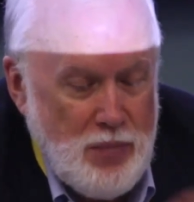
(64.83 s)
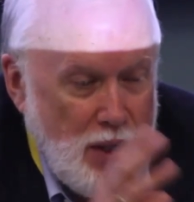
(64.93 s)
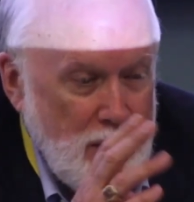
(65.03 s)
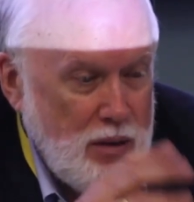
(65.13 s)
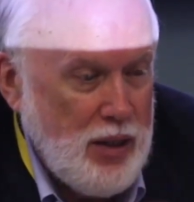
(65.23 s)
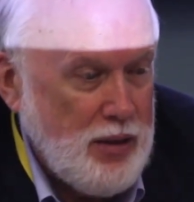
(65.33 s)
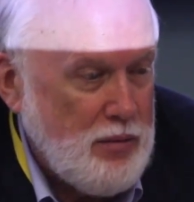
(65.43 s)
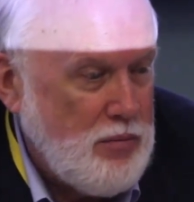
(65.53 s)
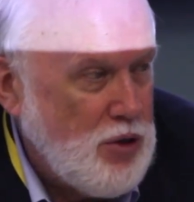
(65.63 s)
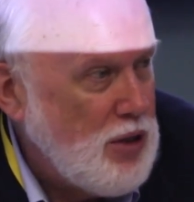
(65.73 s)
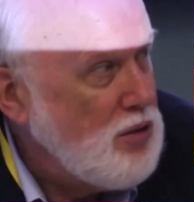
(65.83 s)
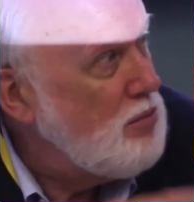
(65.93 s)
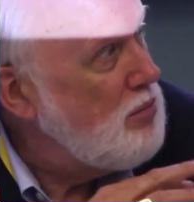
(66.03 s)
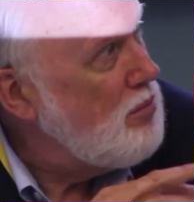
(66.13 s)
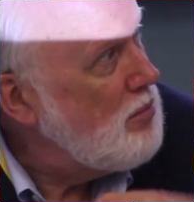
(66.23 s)
head, neck, chest,
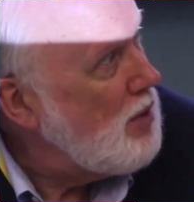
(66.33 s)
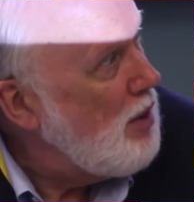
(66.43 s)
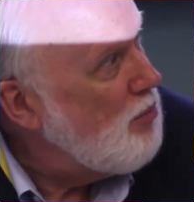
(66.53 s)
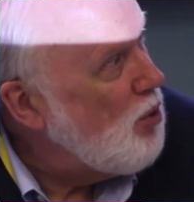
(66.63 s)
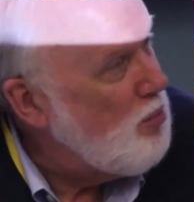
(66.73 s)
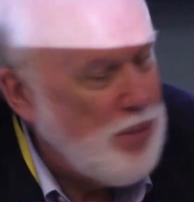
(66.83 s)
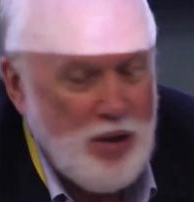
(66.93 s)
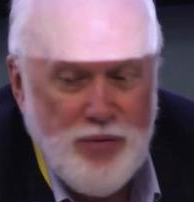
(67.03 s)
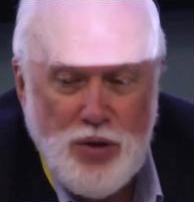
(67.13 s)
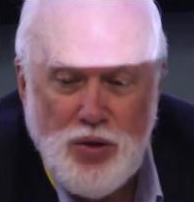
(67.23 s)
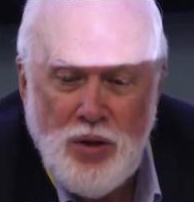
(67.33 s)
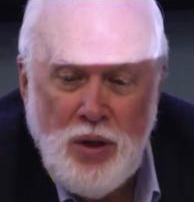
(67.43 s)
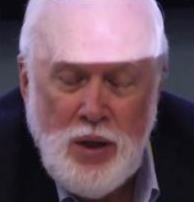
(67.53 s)
abdo, pelvis.